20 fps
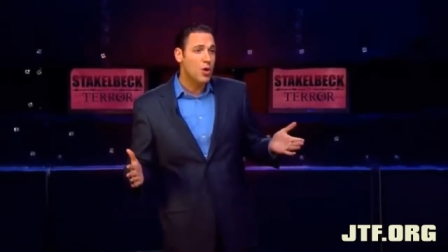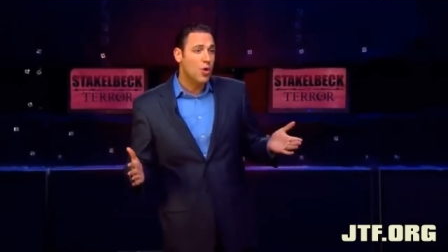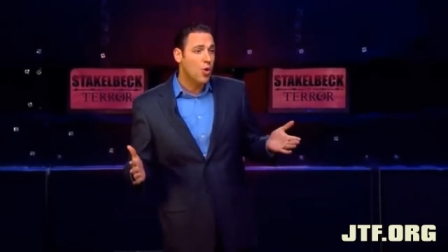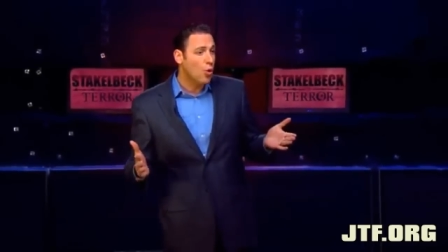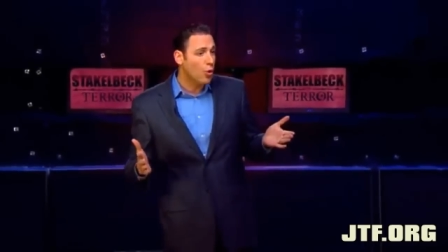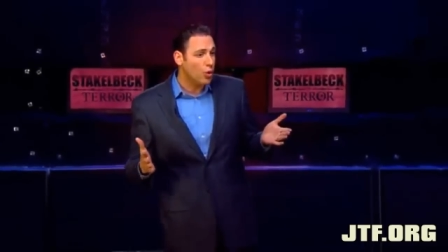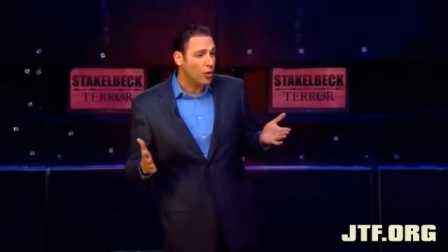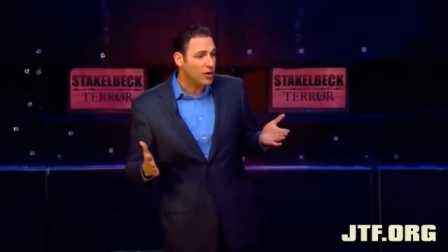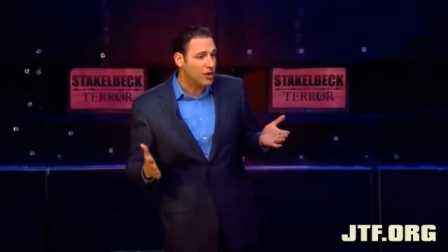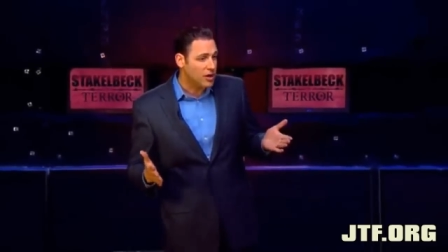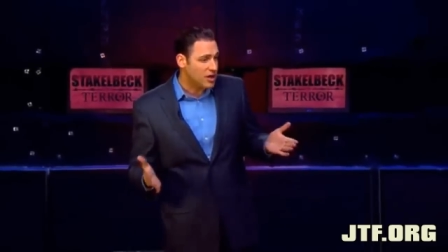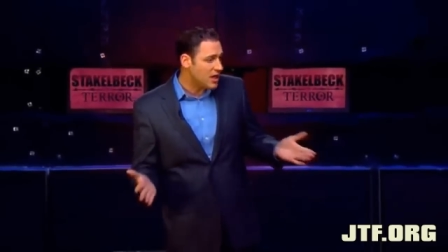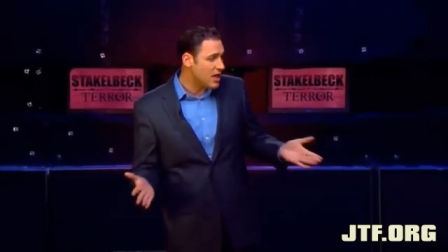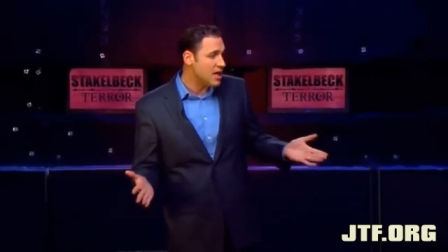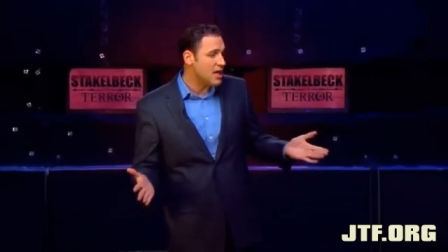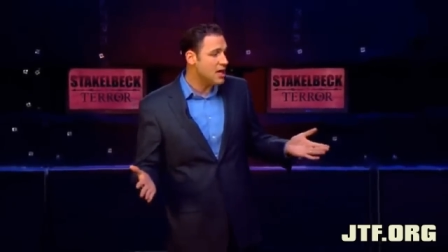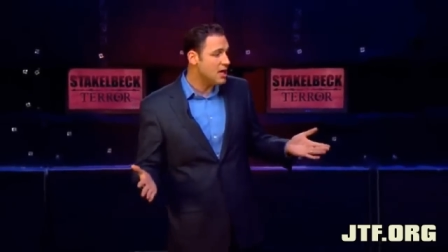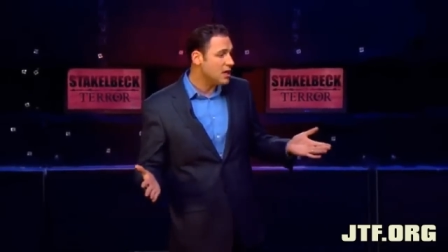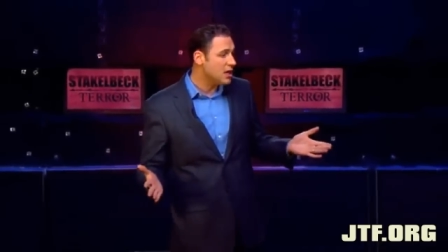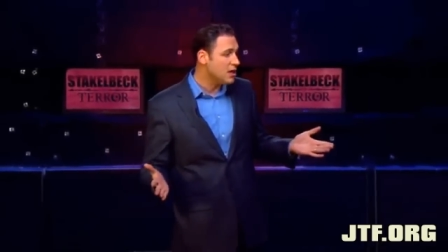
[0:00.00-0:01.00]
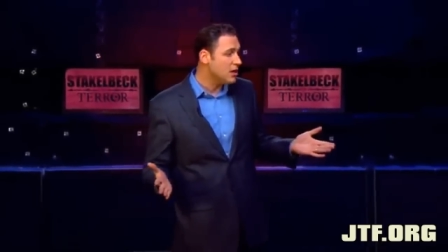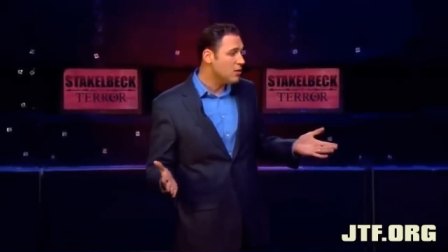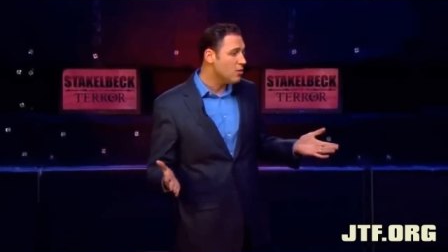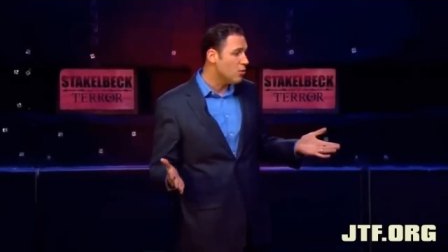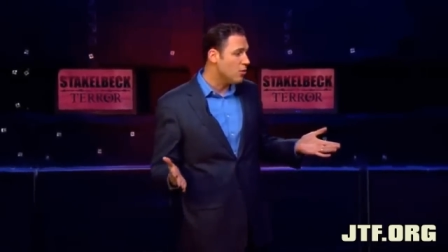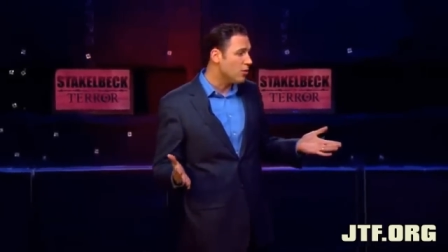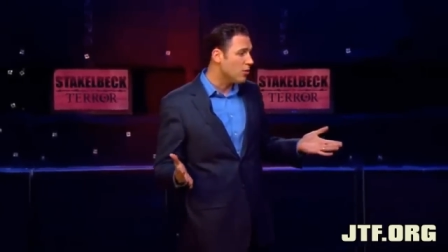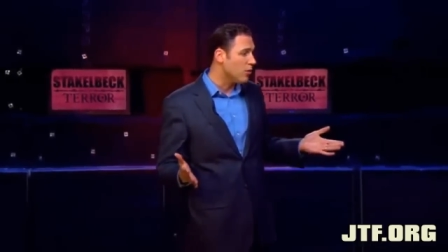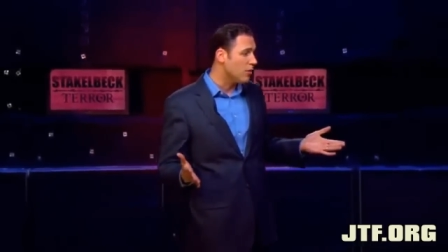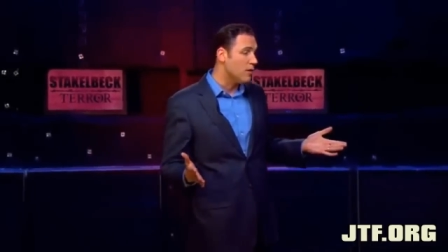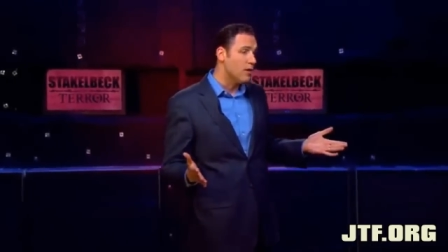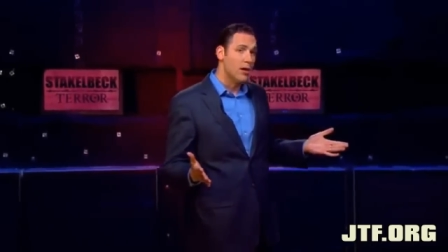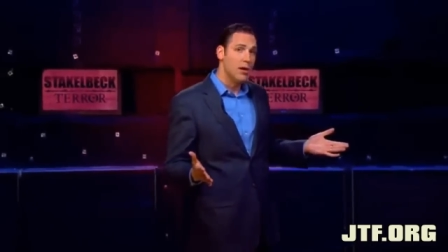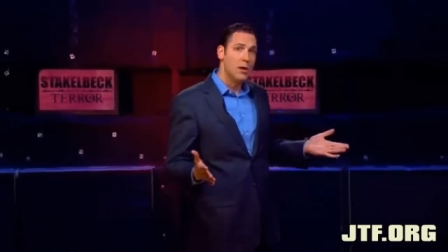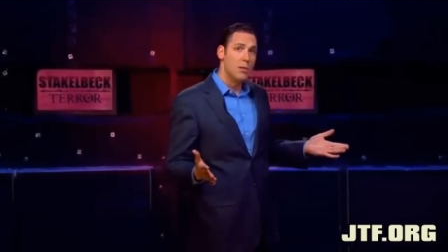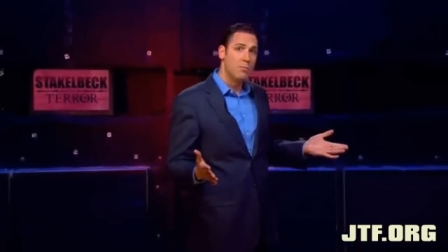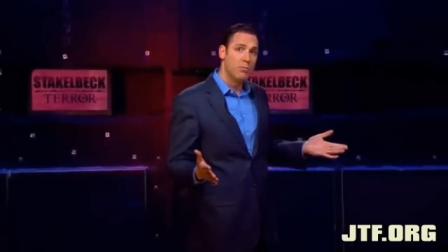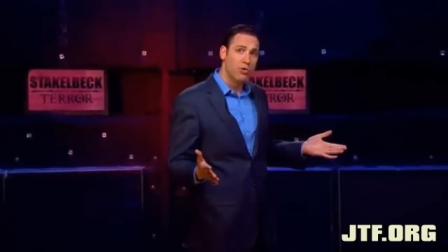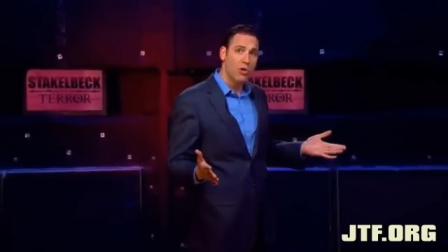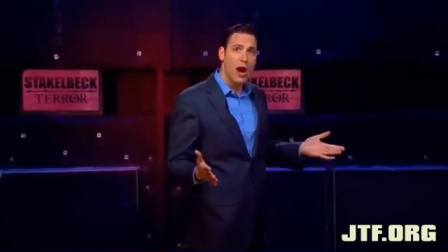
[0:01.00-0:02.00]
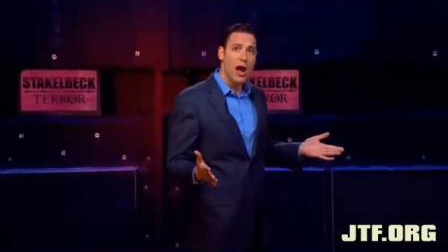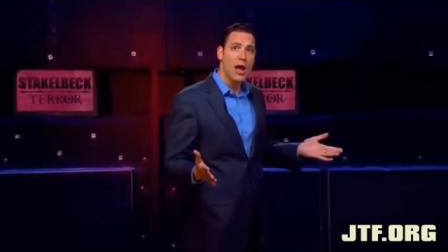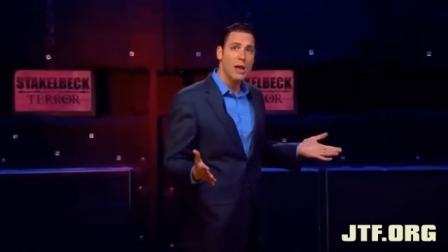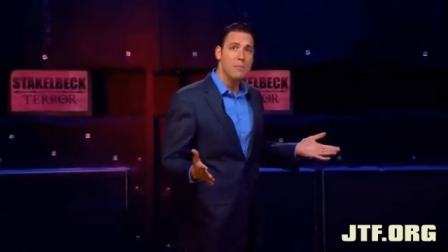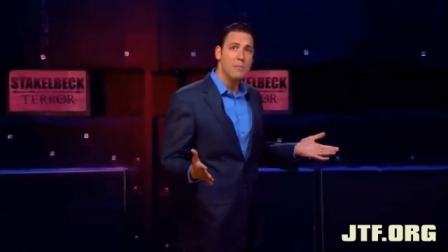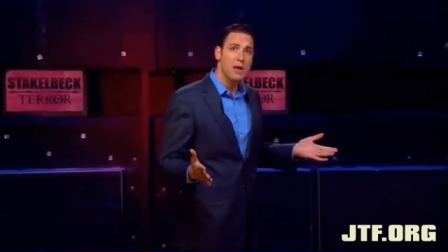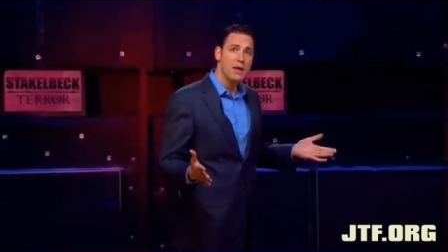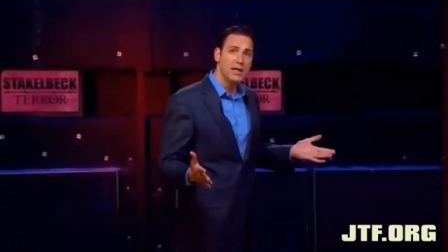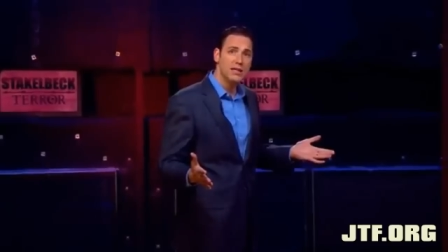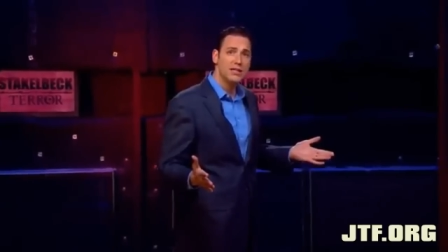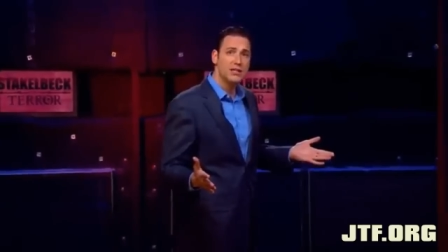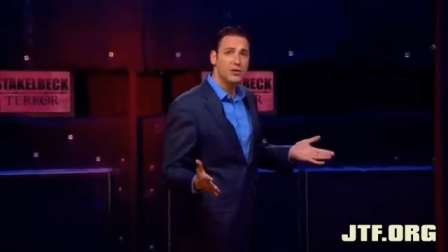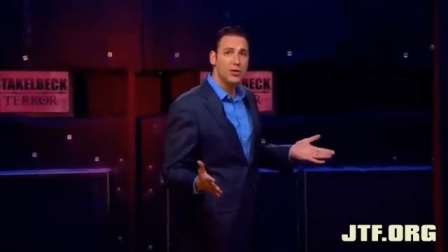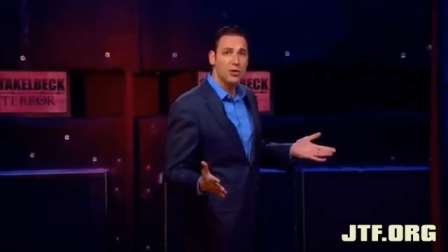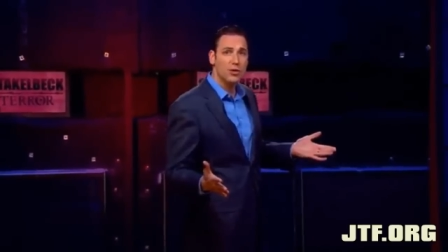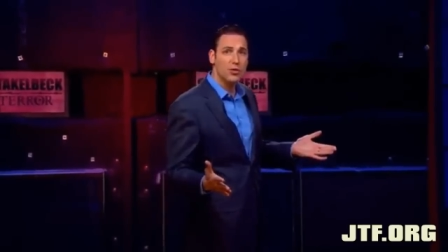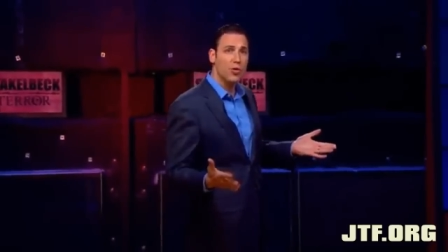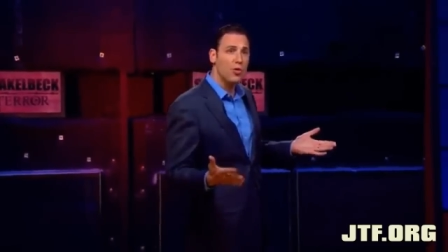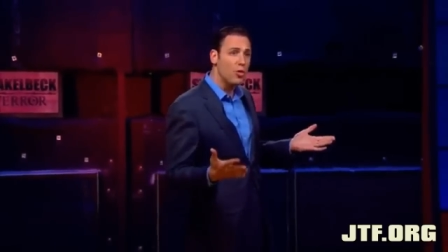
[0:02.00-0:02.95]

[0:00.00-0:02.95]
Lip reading: or king, or prime minister,